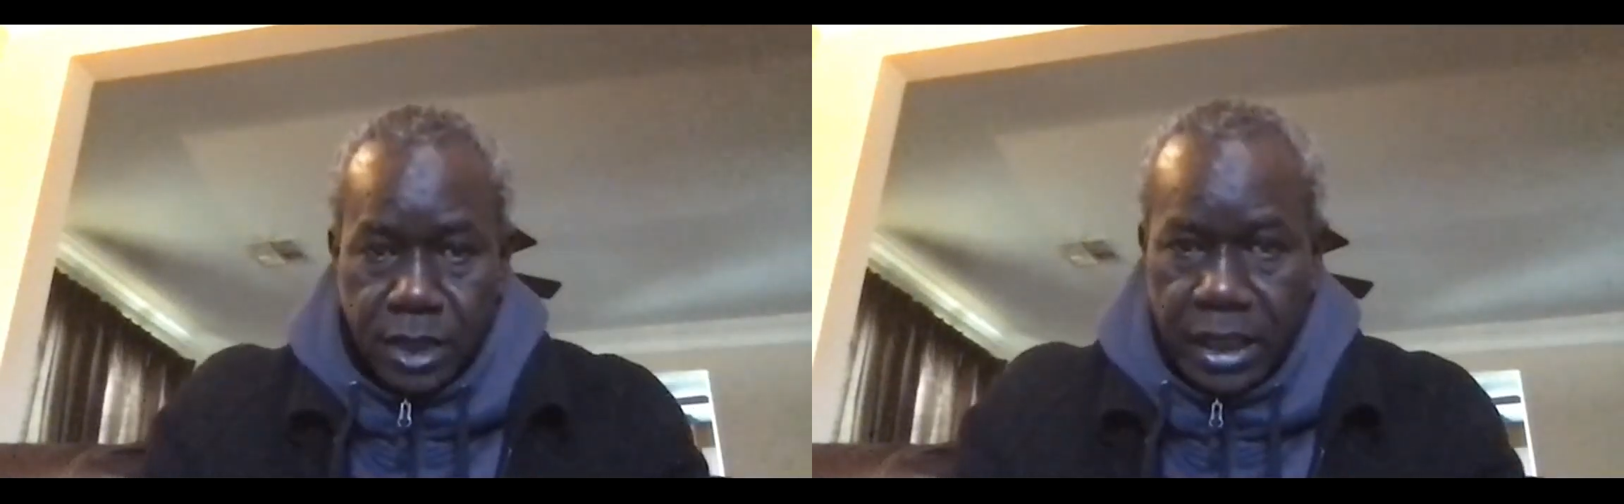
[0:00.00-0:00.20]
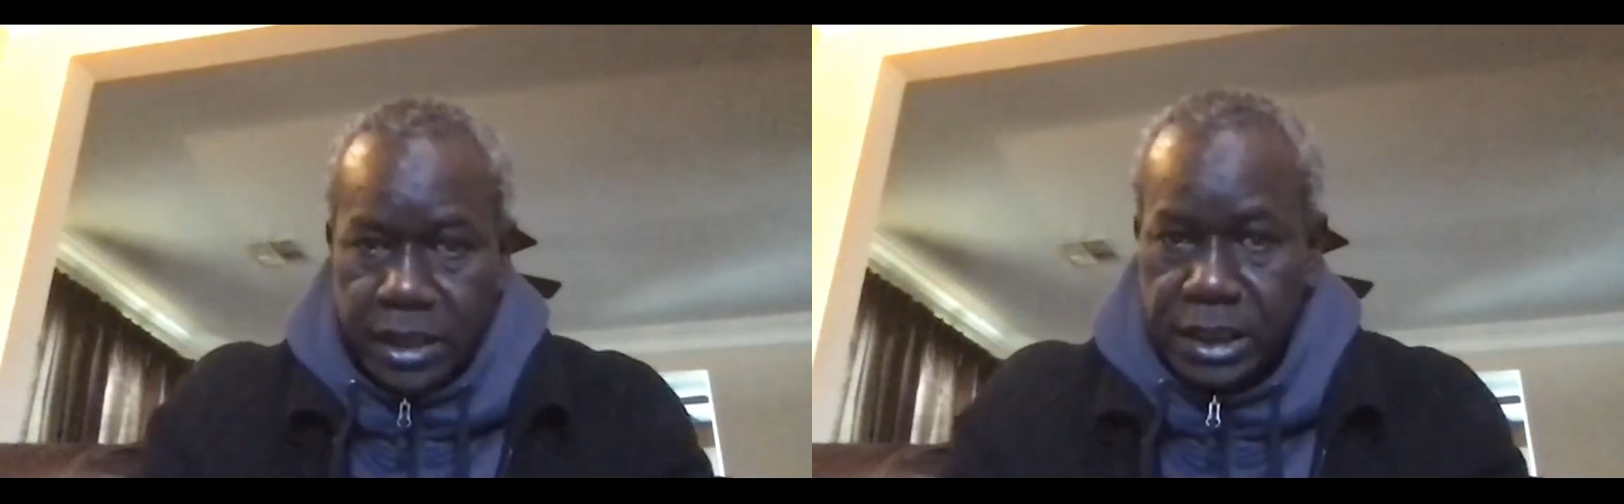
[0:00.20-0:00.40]

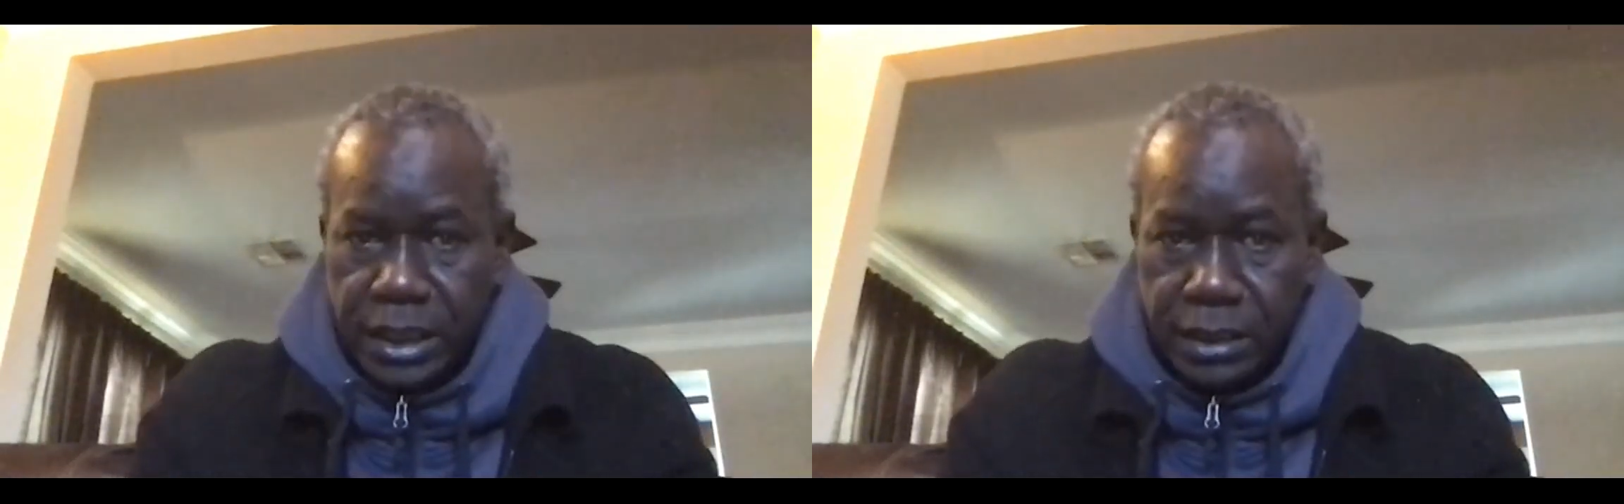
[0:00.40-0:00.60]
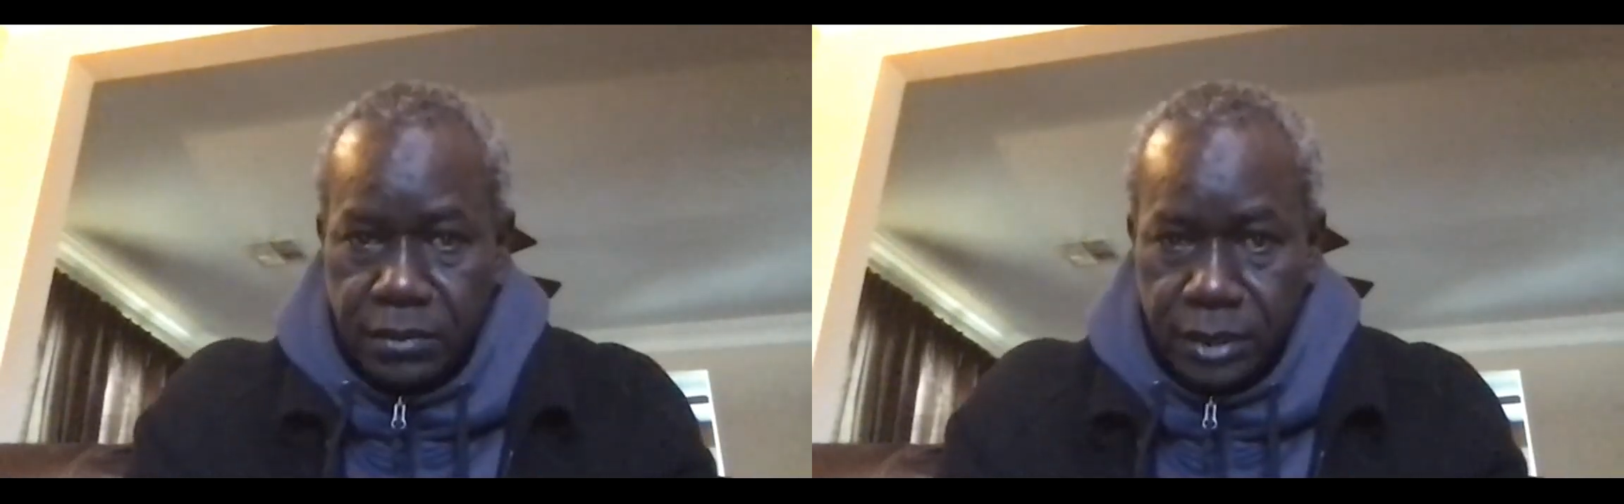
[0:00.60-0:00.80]
I
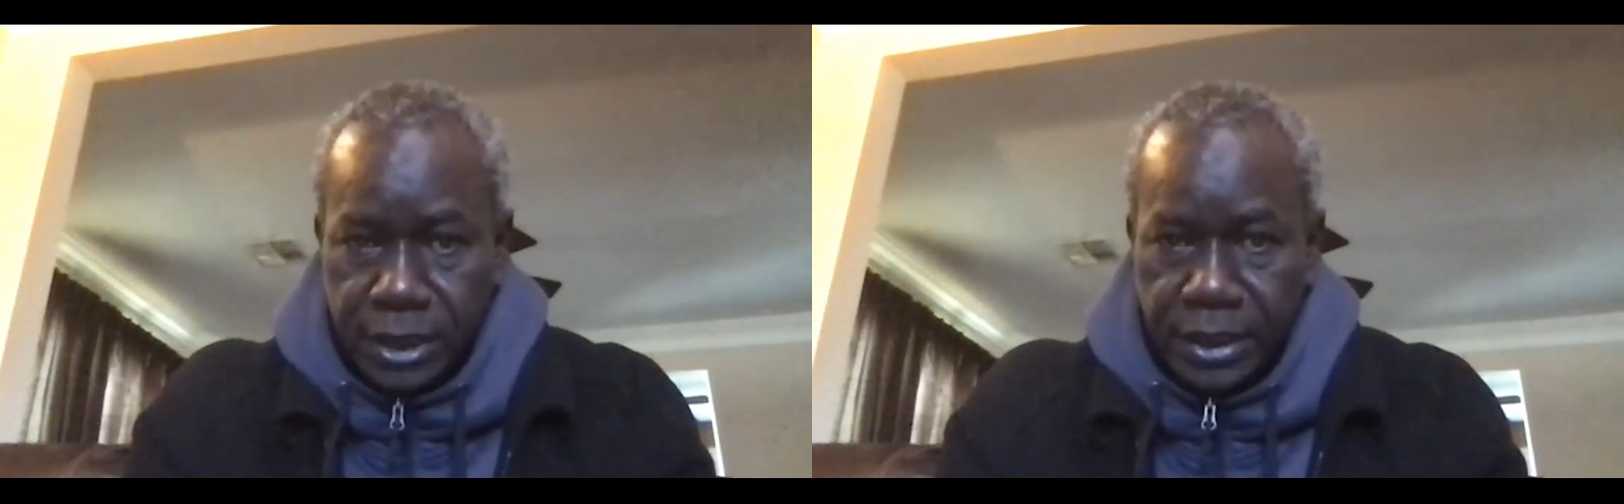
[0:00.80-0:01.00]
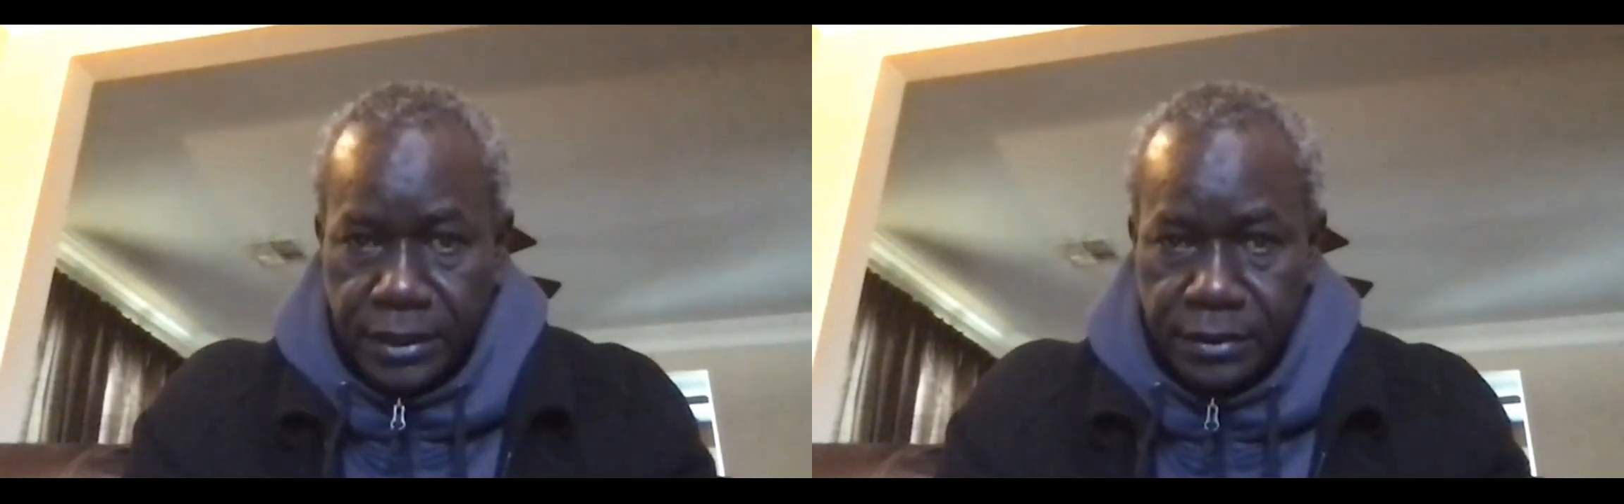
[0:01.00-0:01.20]
said,
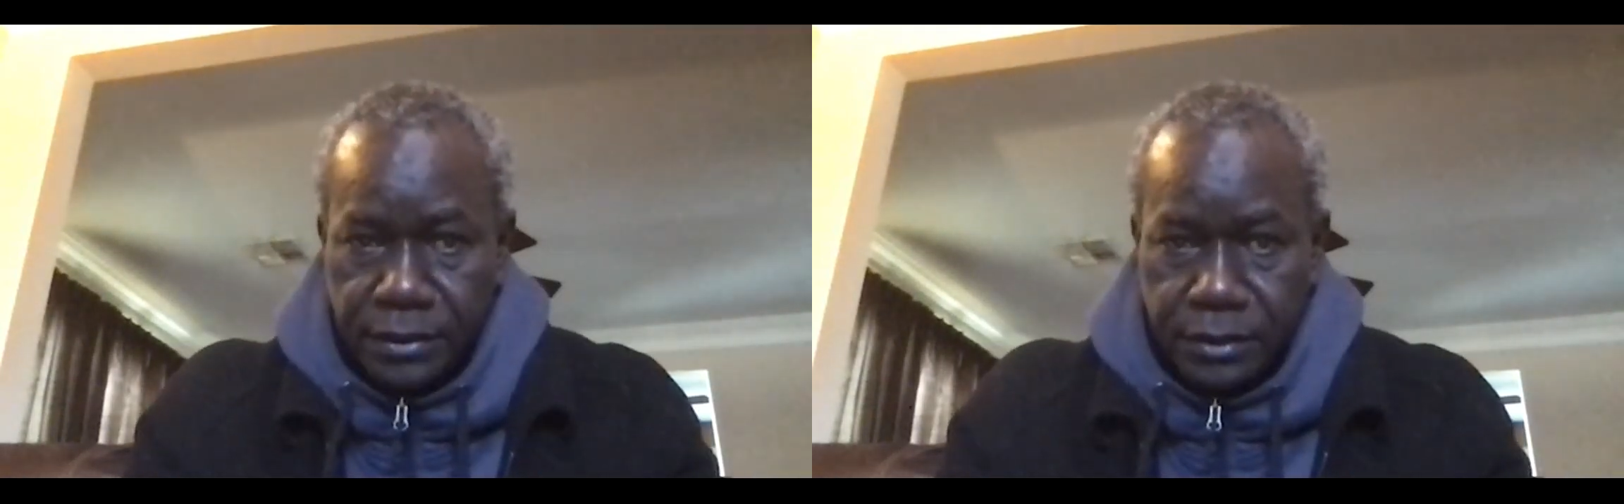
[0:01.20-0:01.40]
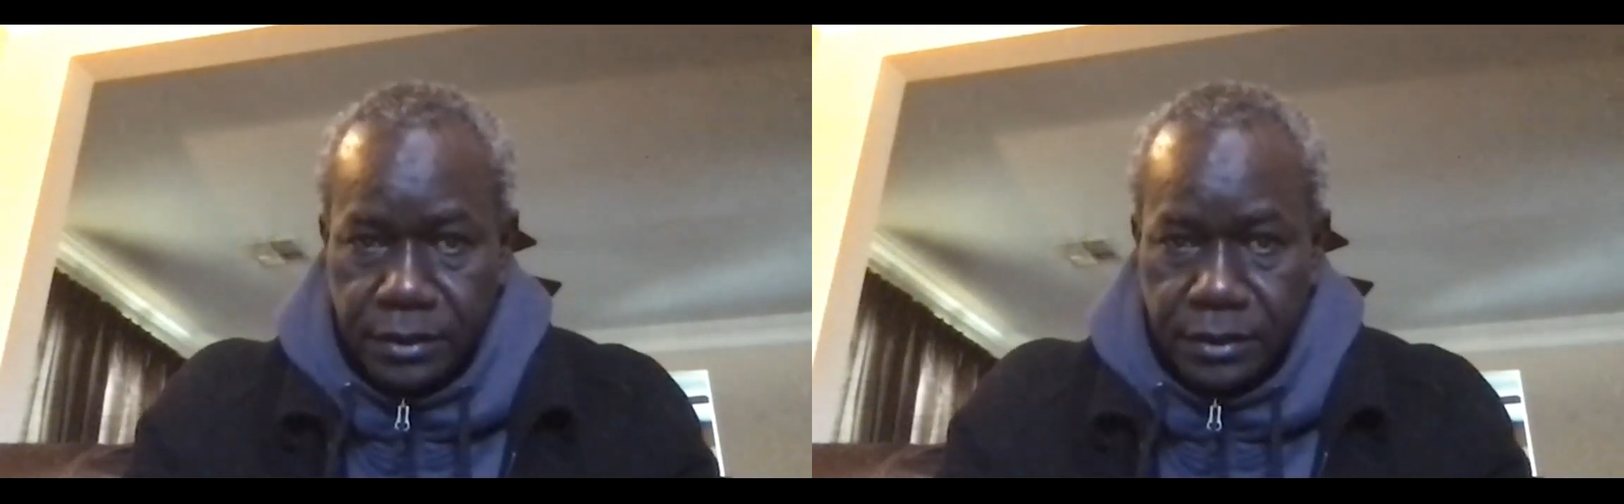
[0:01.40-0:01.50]
okay, you